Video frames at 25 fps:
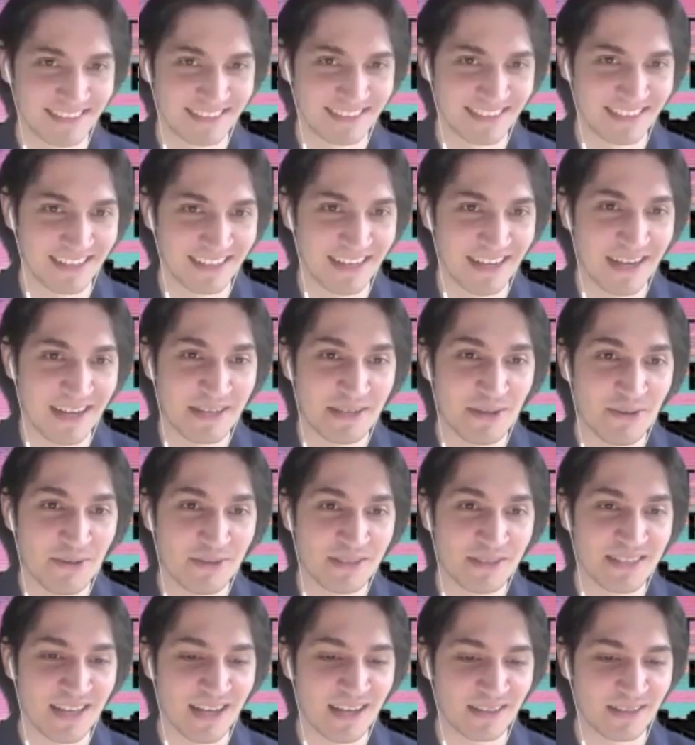i know
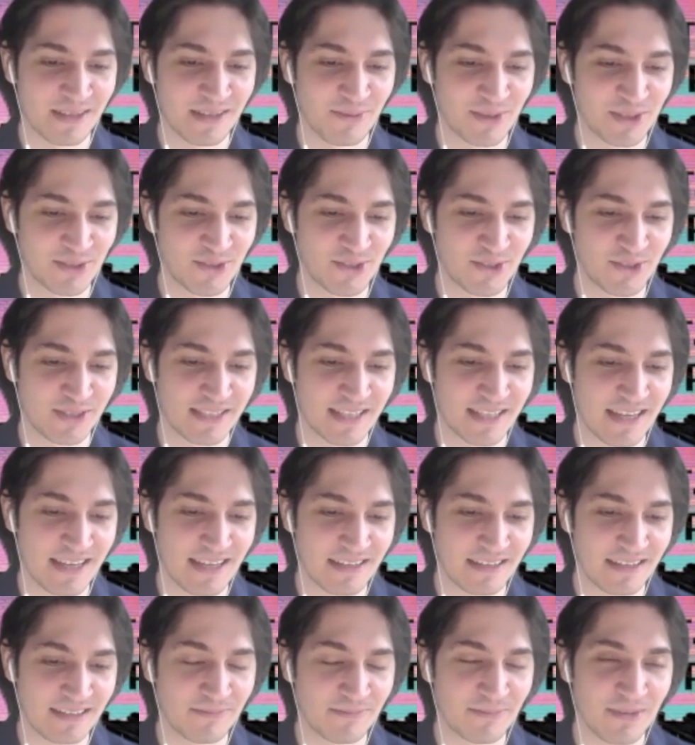exactly what you're
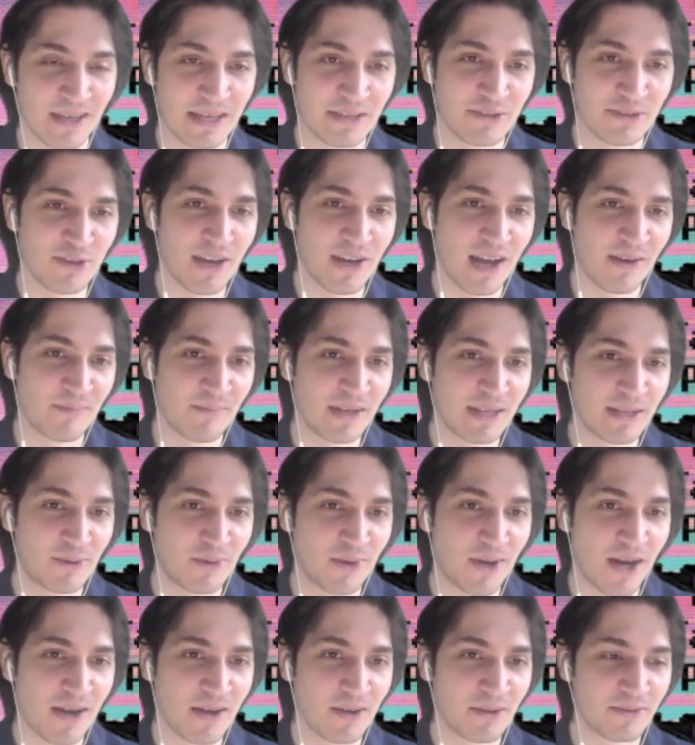saying and you have been
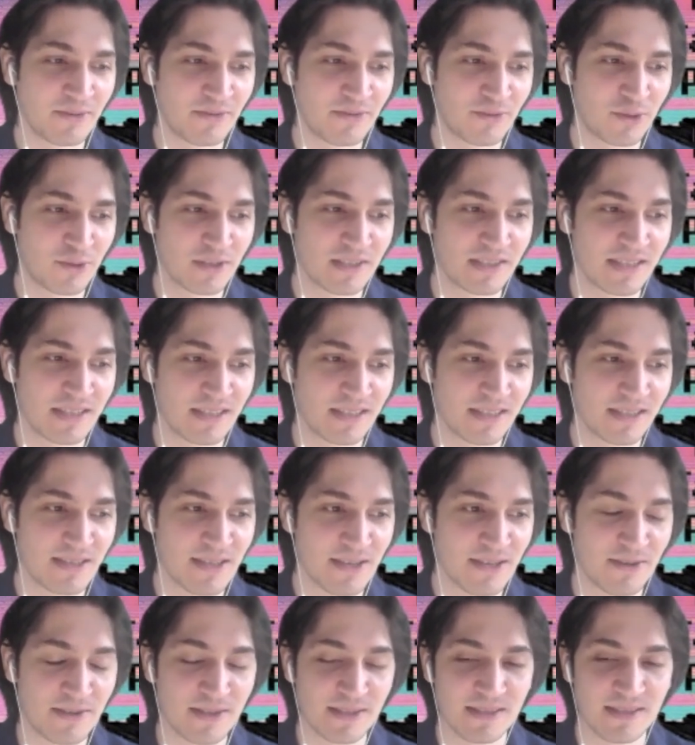around for six
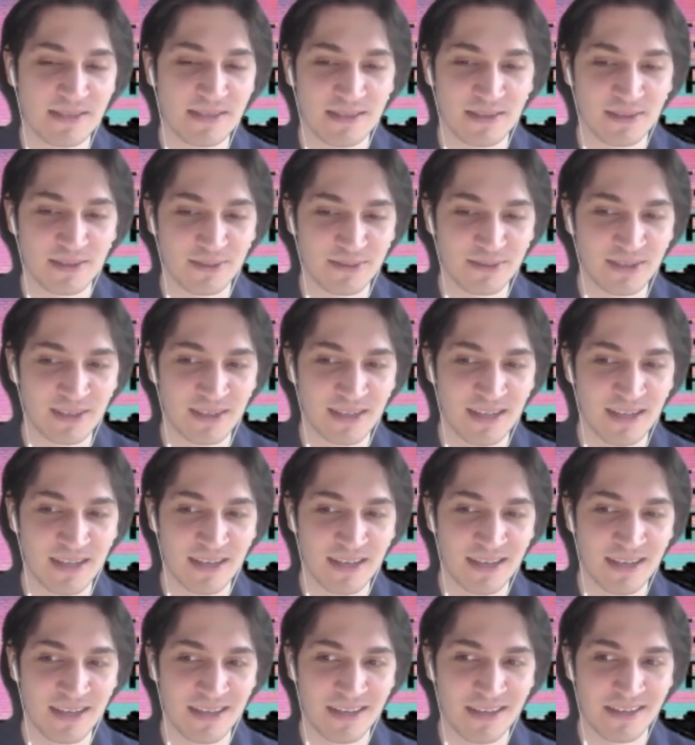years so
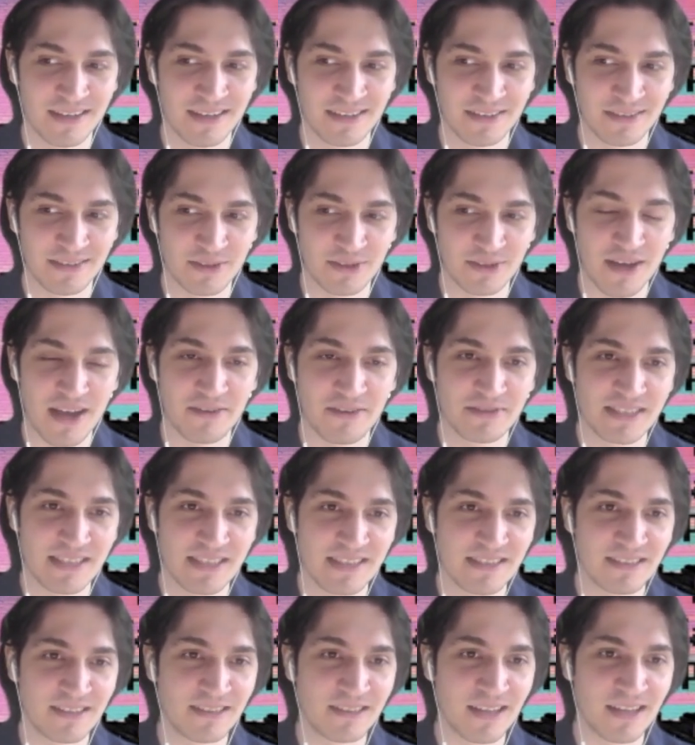you have
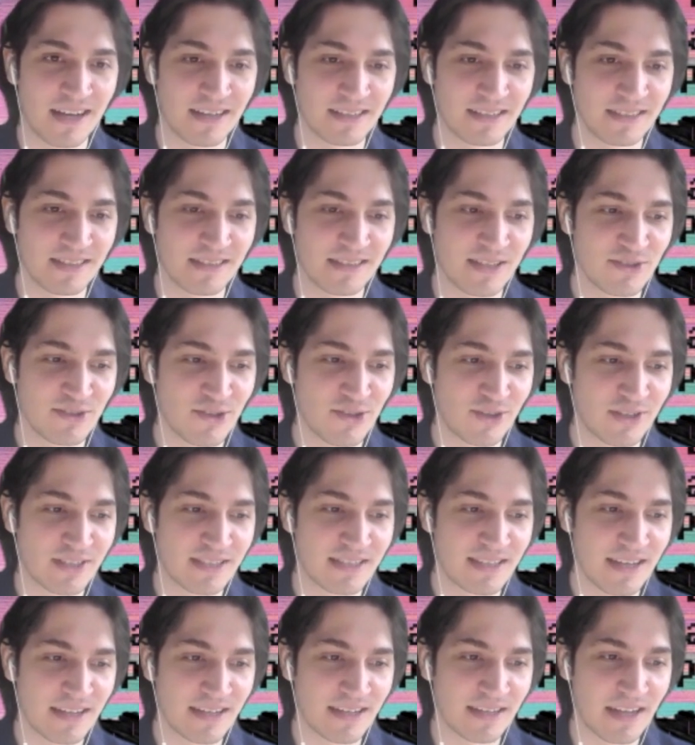seen a lot this is your
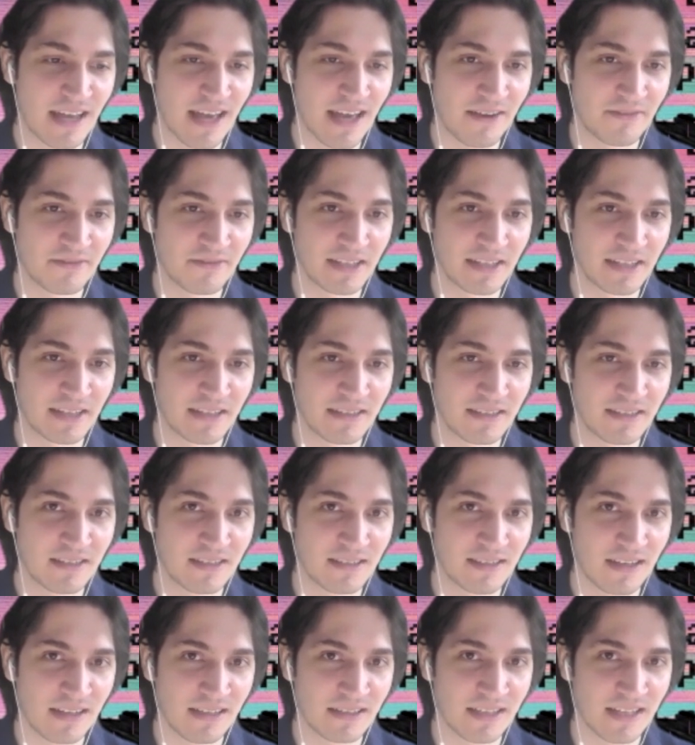second halvening
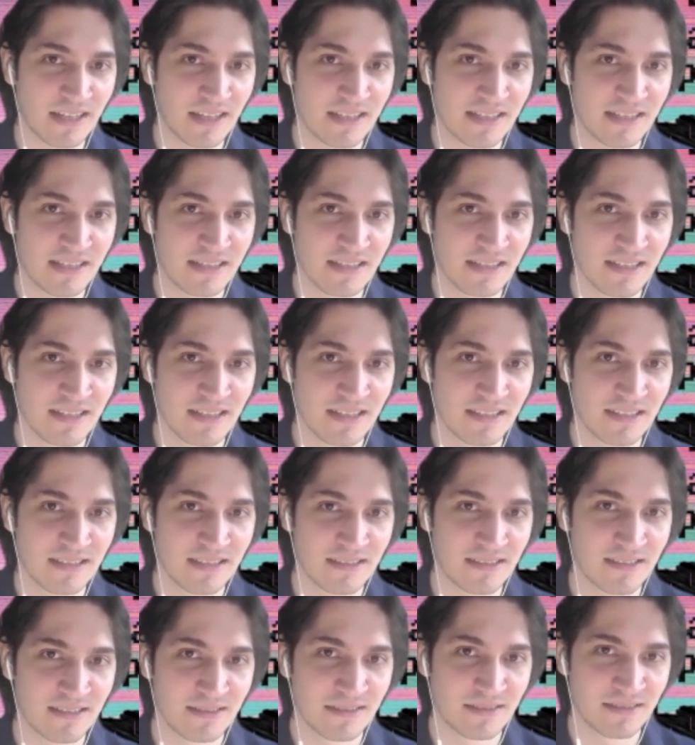i guess
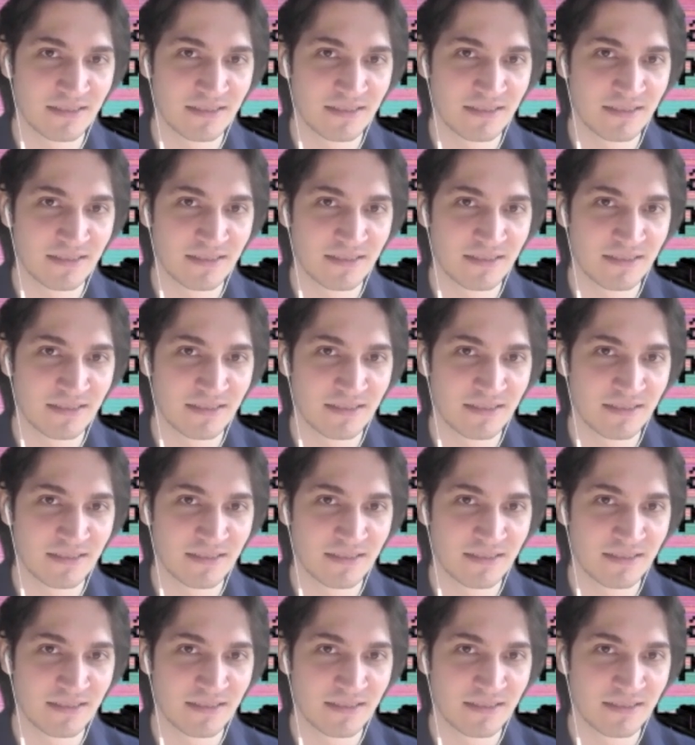yeah